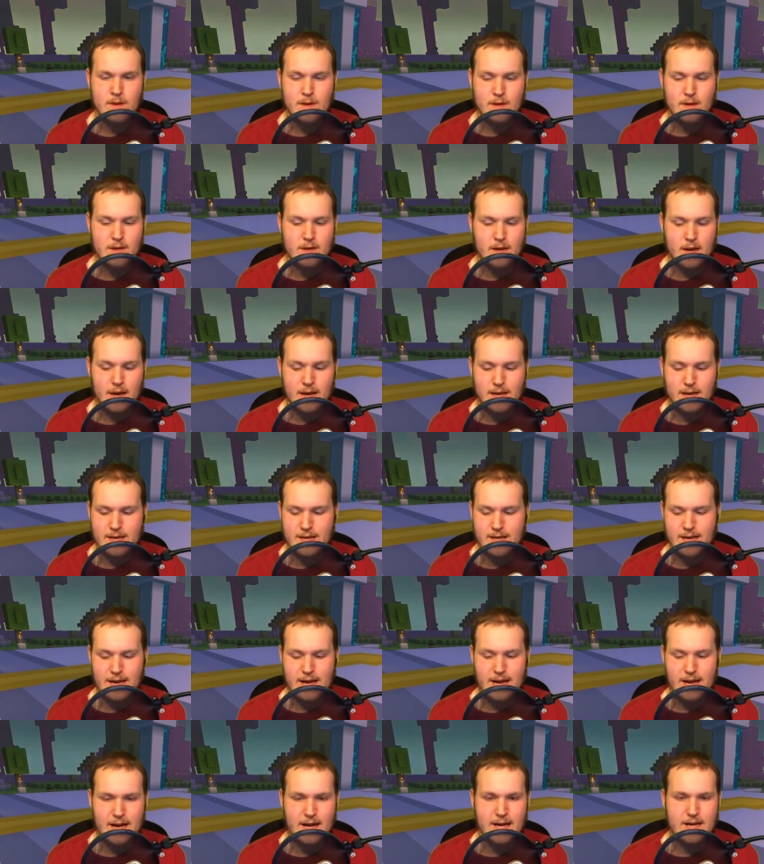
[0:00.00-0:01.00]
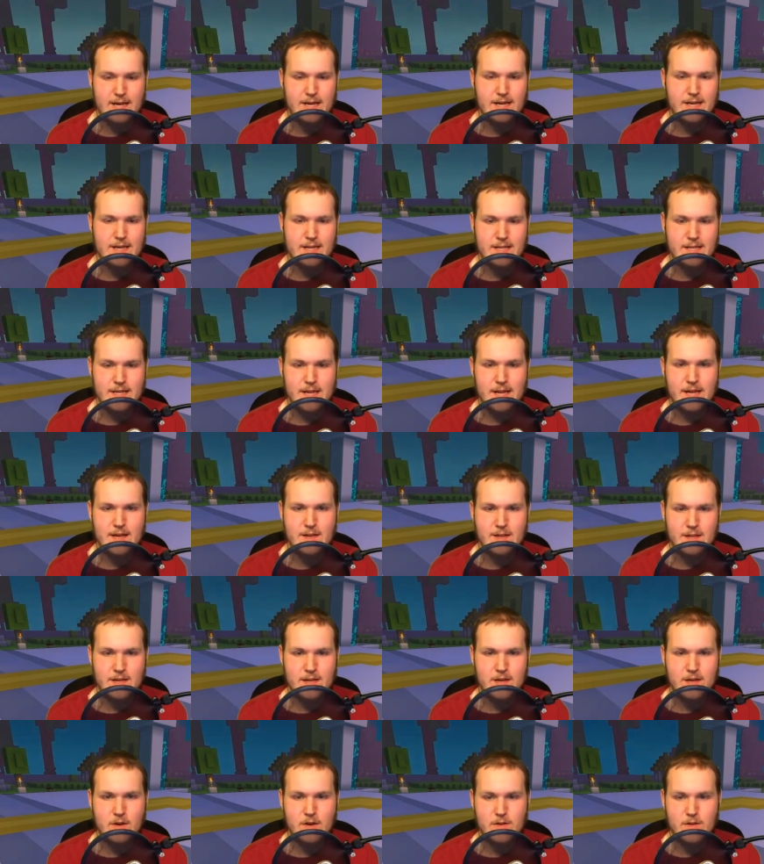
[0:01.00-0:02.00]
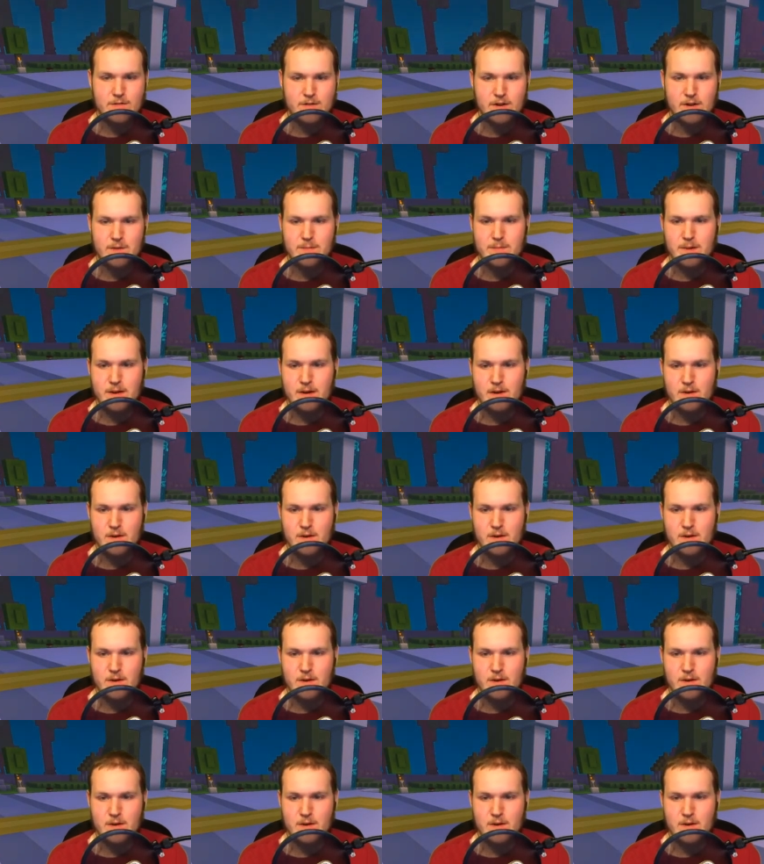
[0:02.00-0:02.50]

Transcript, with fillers: Uh, yeah, it, they they could have done better,